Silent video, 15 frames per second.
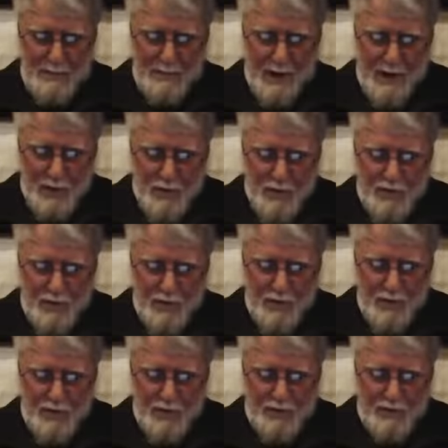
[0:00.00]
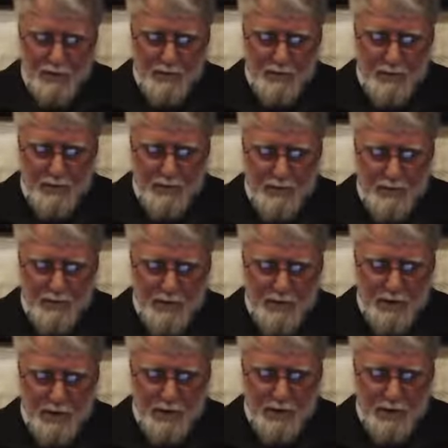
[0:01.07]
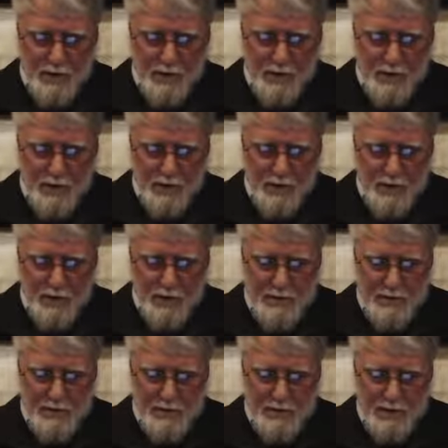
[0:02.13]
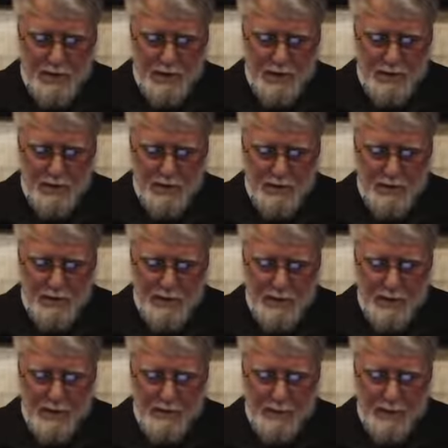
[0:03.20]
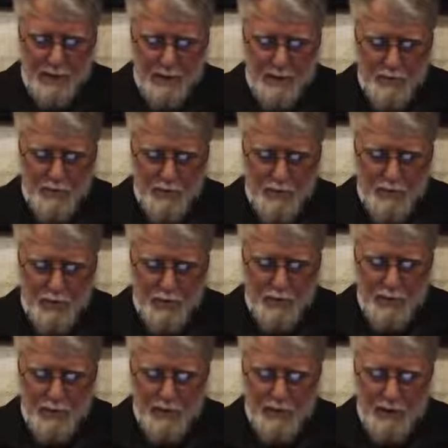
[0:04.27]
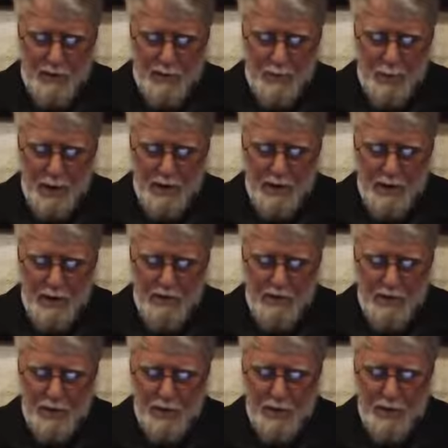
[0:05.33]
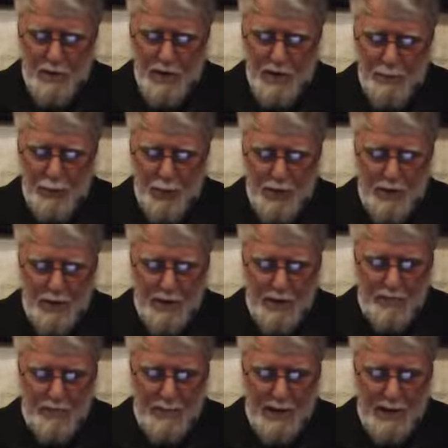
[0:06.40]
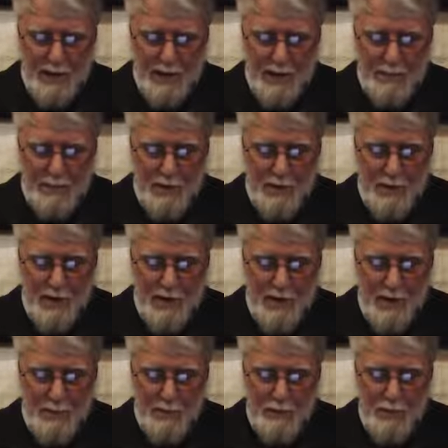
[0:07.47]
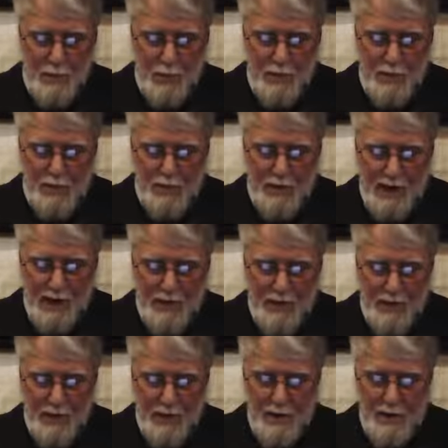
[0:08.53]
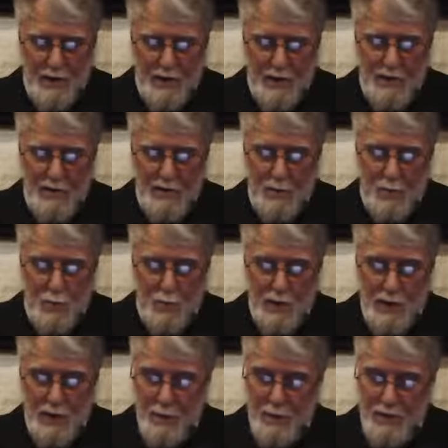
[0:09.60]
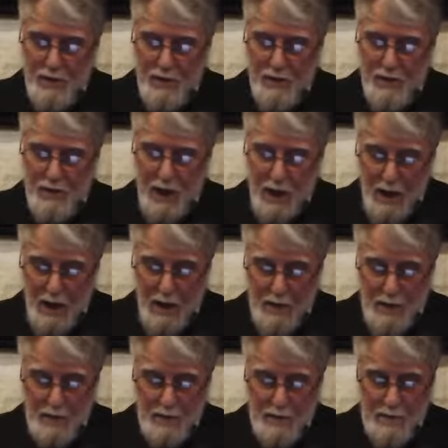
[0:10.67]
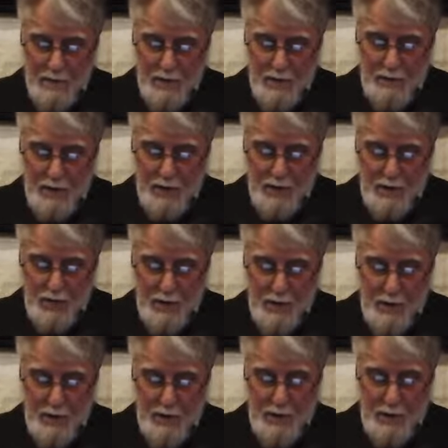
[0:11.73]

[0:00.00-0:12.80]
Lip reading: My own view, this is the view of Dr. Dutton, my own view is that the Muwatta is not only a product of Malik in Medina before his death in the year 179 of the Hijrah,